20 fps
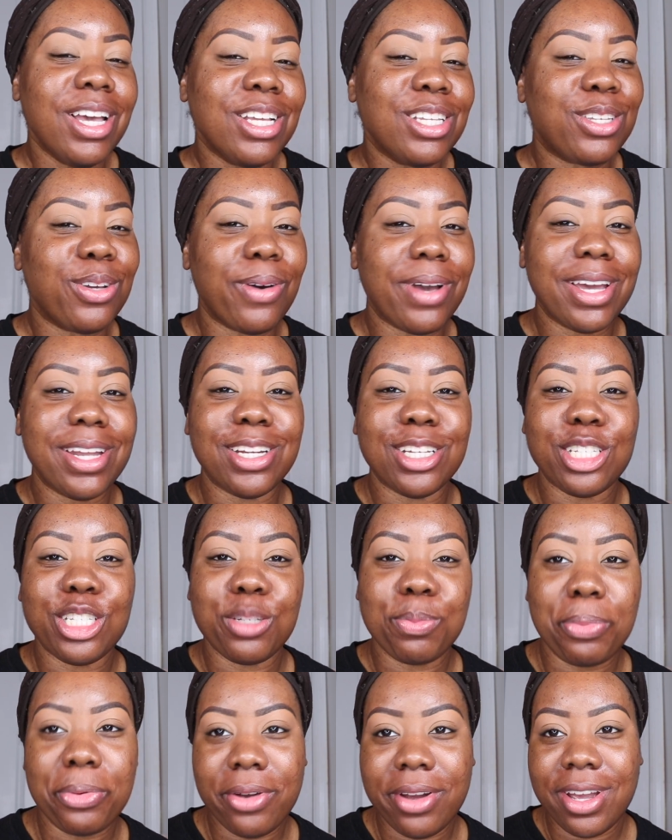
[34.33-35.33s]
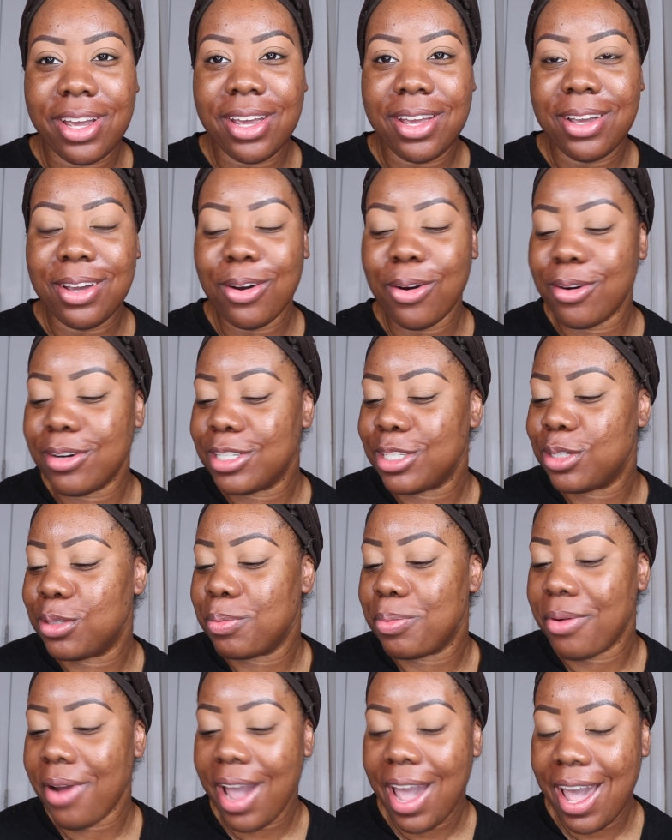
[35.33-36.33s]
So it is spring or
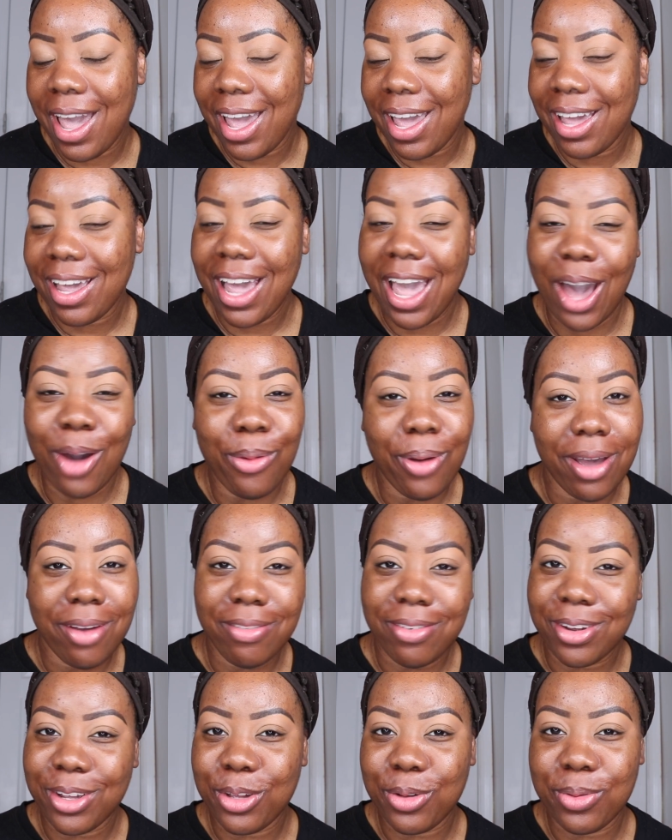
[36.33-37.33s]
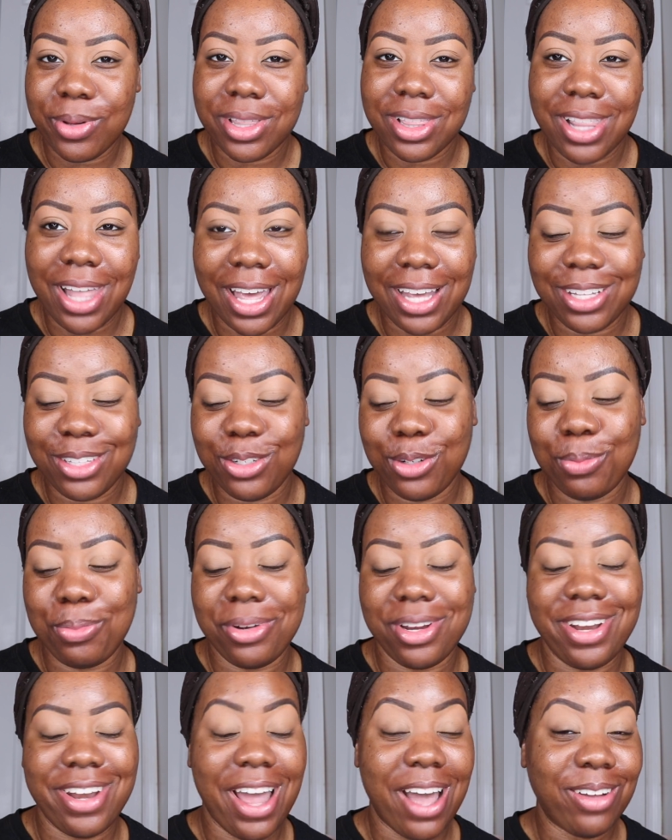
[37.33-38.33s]
spring, however you would like to
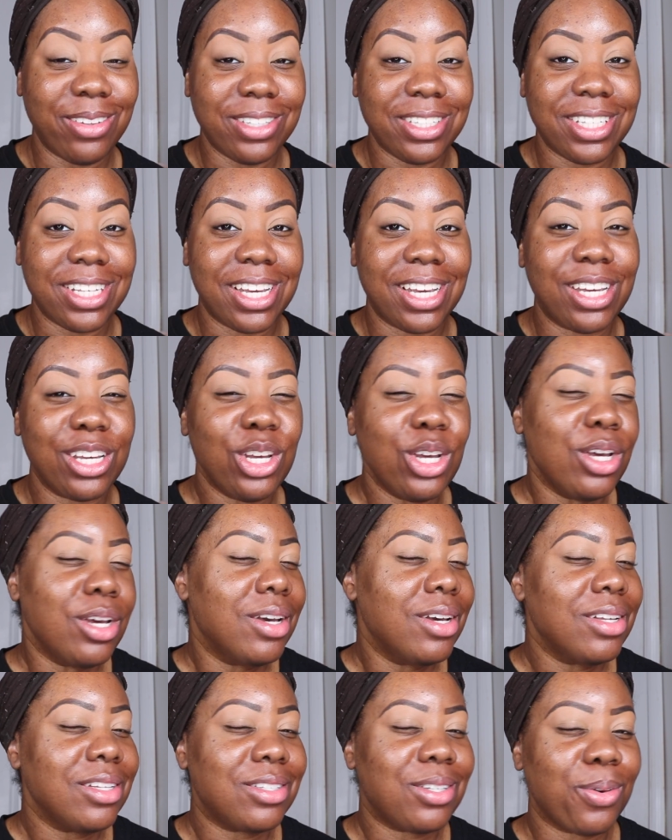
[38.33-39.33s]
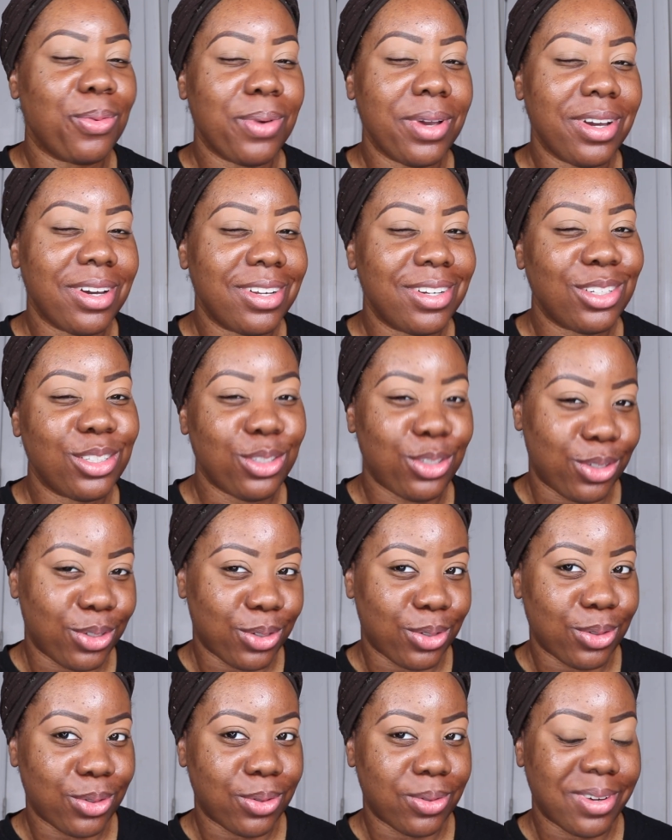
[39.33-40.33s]
pronounce it. So we're going to
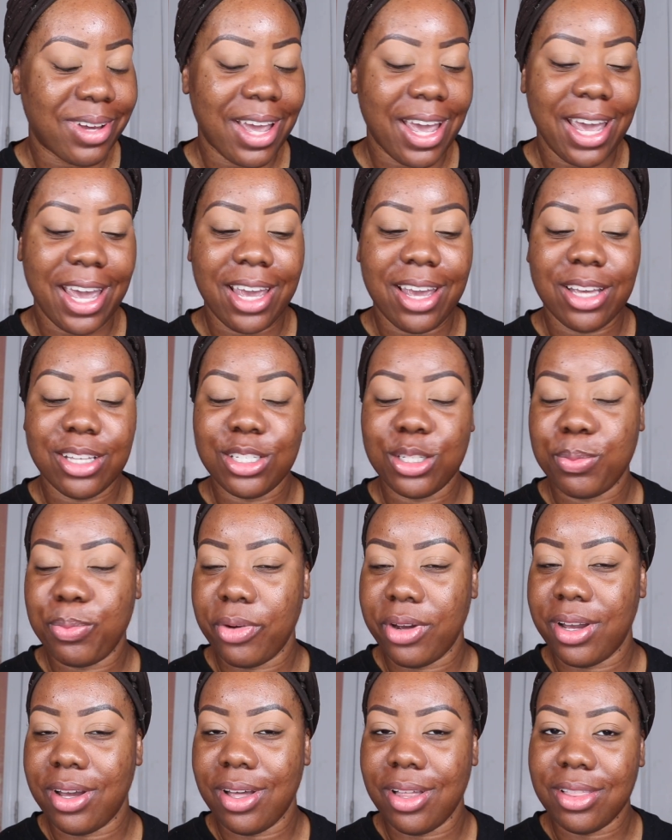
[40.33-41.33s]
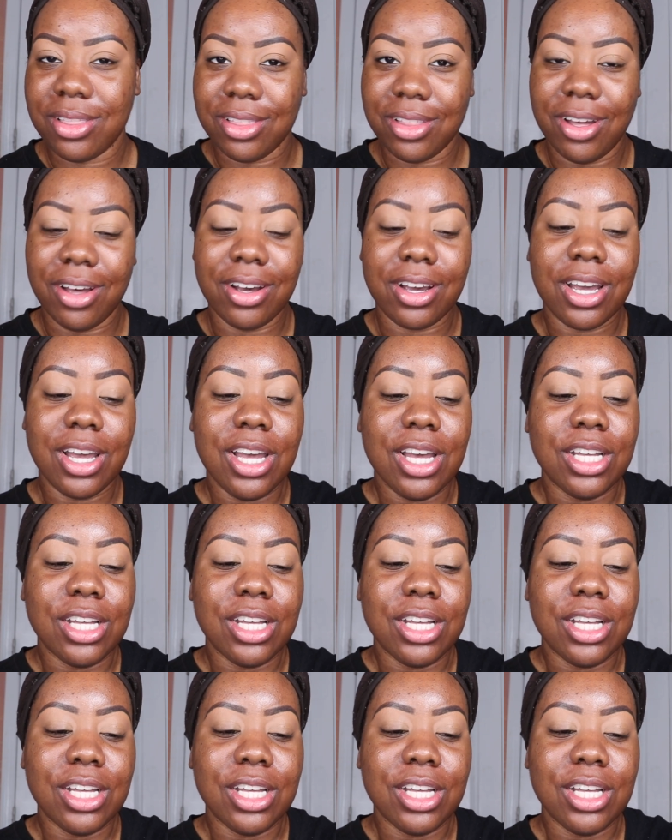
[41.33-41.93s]
do a spring look.